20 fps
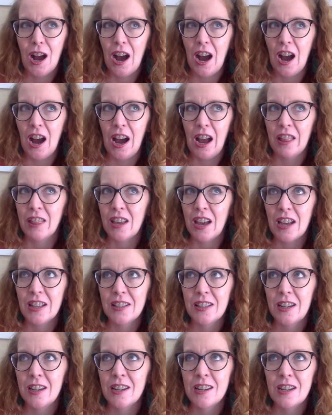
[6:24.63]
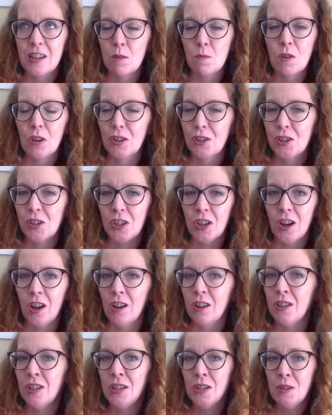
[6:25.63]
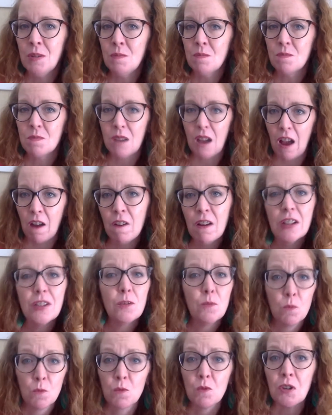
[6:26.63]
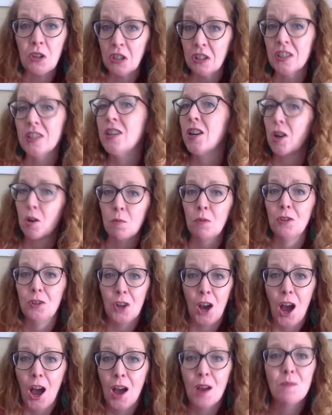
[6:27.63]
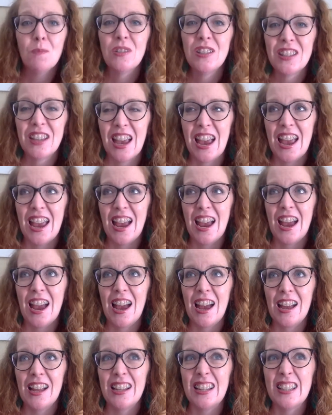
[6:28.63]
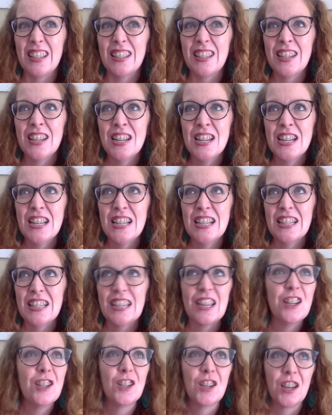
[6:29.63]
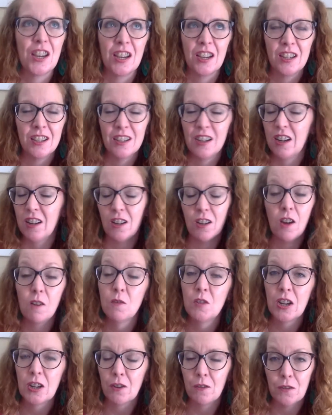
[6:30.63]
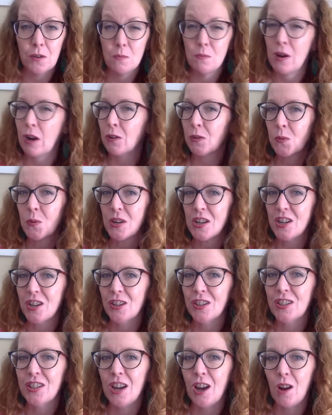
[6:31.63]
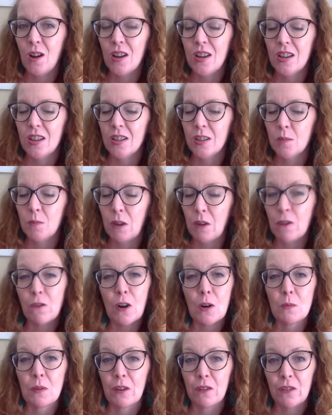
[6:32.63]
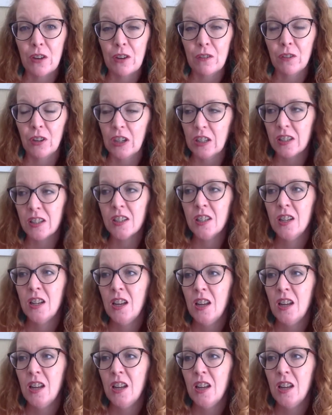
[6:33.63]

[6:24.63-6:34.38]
I said in an email to y'all, I've had some really terrible jobs, and teaching, I've done it for about 20 years now, is by far my favorite.